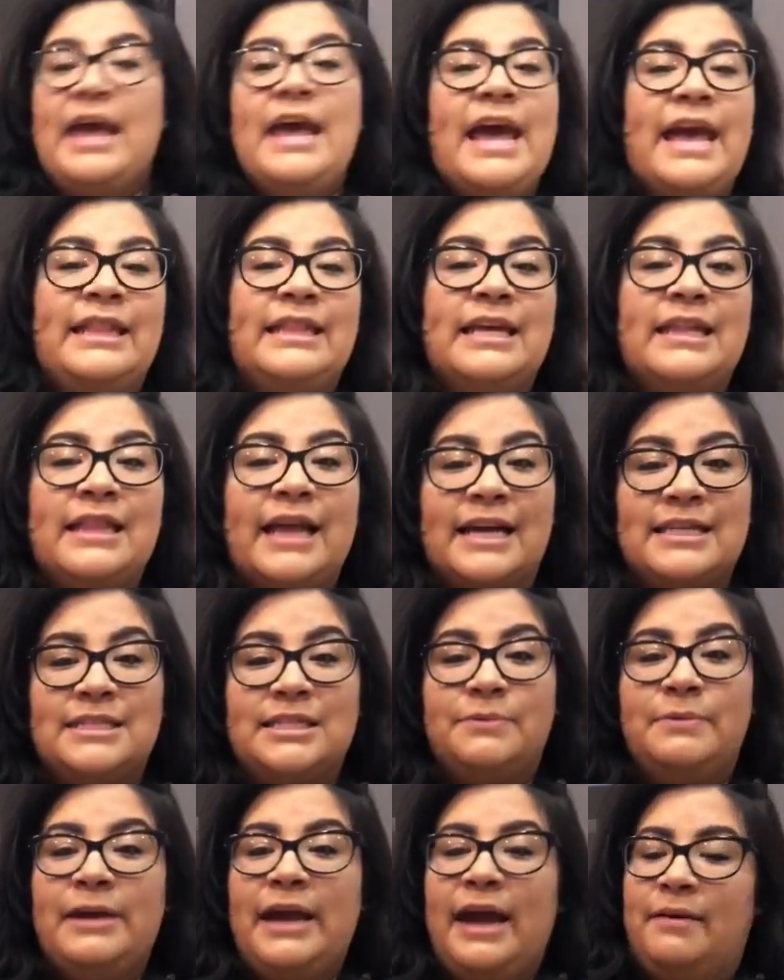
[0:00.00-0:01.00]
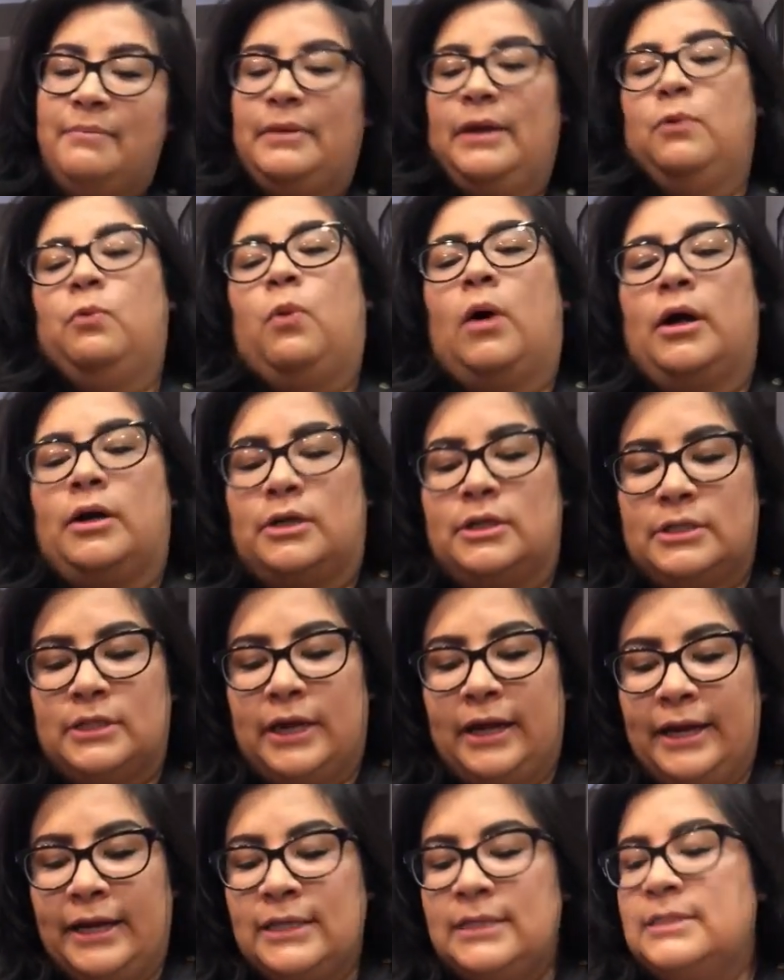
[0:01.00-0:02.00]
And then lastly, we have my water
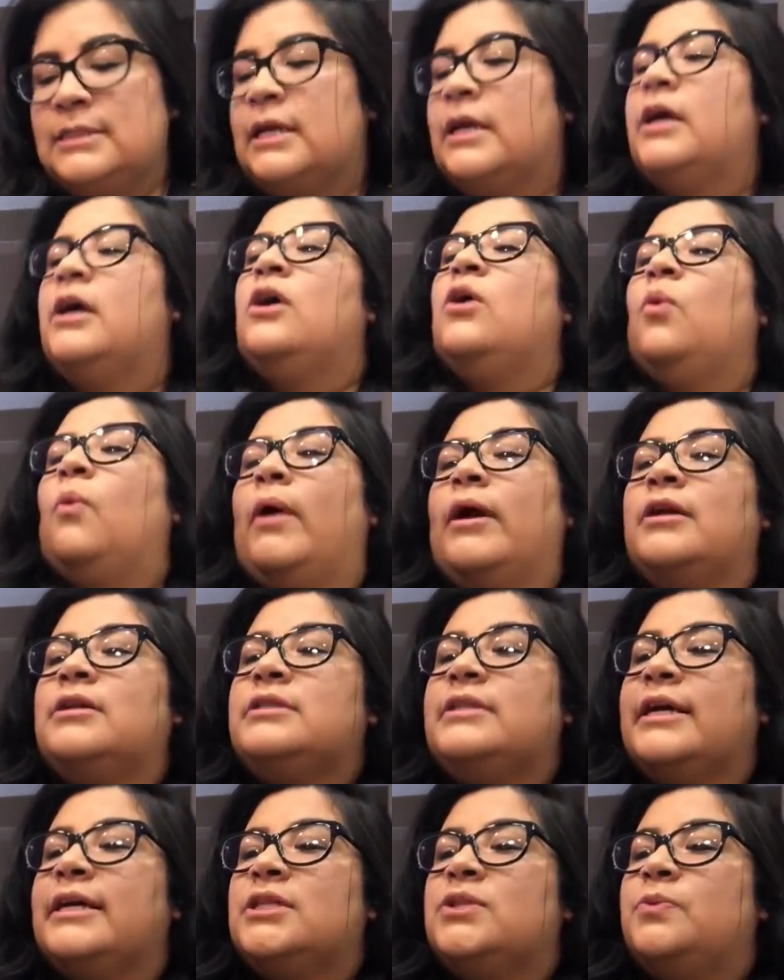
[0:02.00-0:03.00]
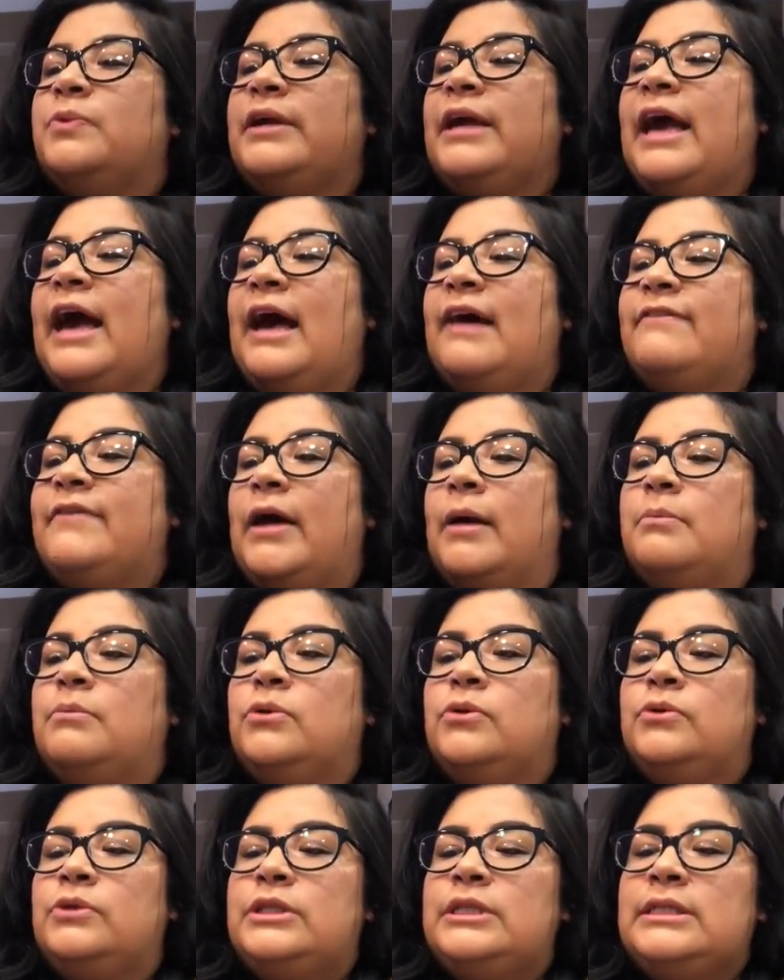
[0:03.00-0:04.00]
signs. Water signs, we have
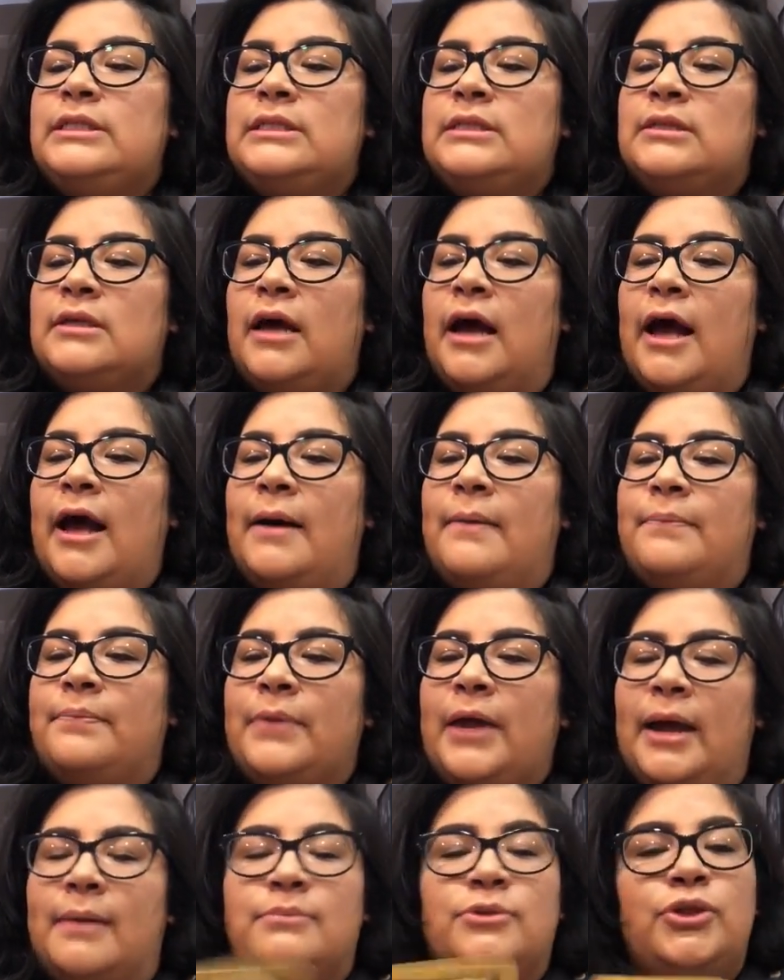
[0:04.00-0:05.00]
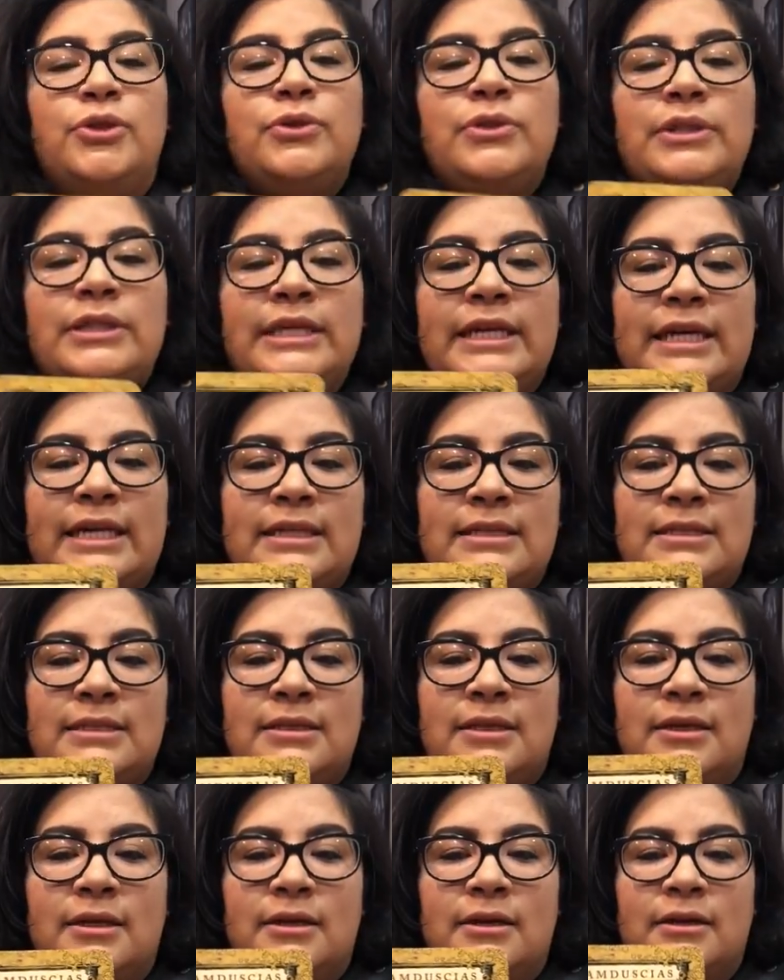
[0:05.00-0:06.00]
Amudis, um, Amdusias,